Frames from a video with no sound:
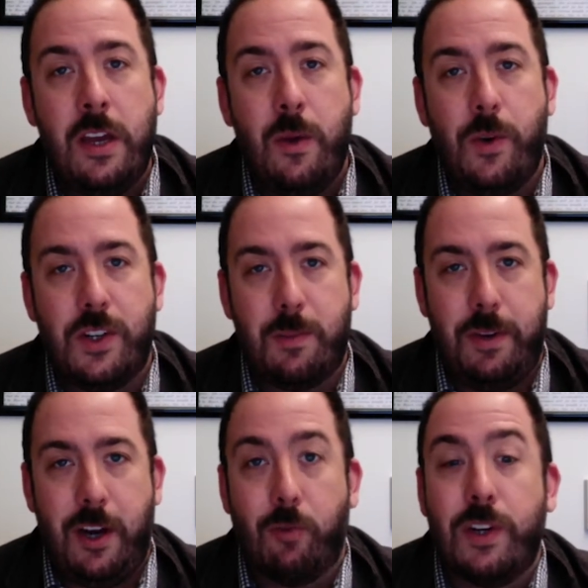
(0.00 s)
which is
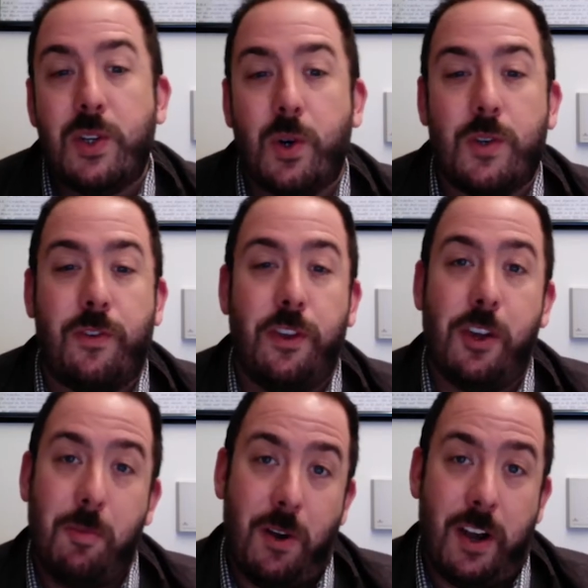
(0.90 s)
be a resource for the
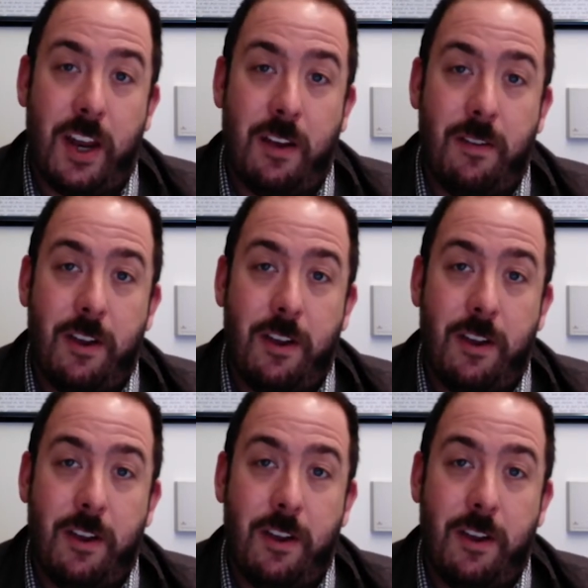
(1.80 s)
community,